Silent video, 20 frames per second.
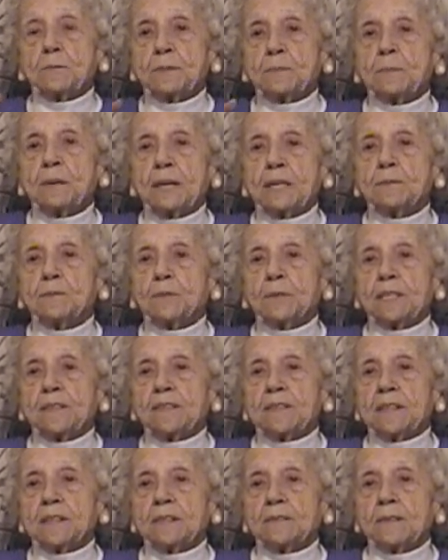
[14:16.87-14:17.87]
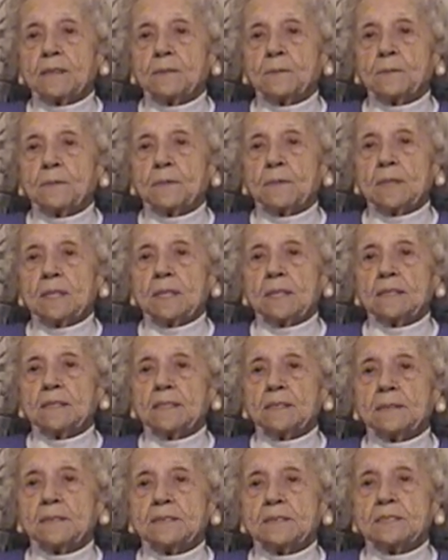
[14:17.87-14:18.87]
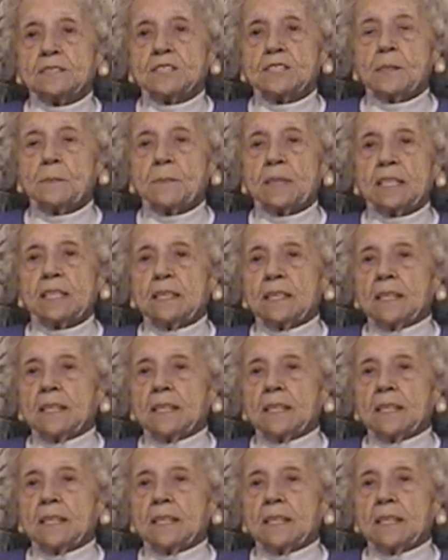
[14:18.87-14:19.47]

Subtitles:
with Bud with little Jimmy.